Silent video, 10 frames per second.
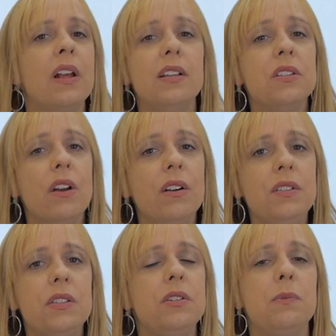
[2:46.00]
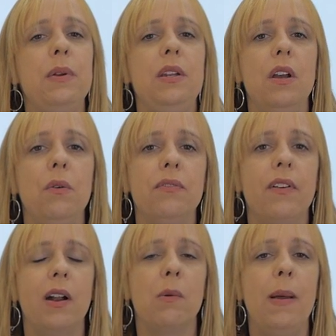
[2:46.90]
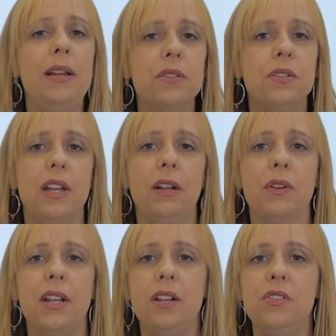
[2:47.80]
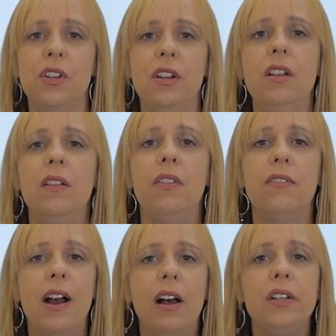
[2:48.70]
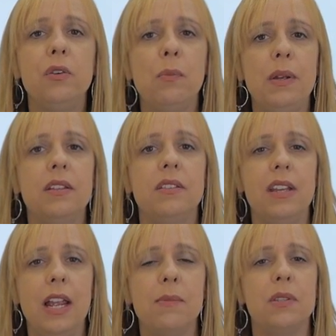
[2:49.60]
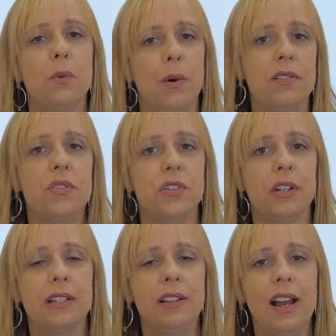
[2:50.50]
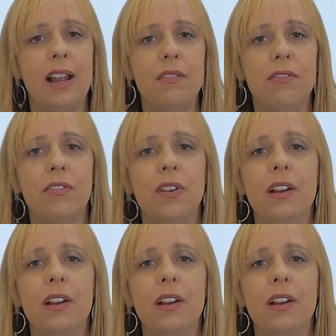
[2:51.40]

as long as there's been no environmental degradation, the value will be the same as it was during life.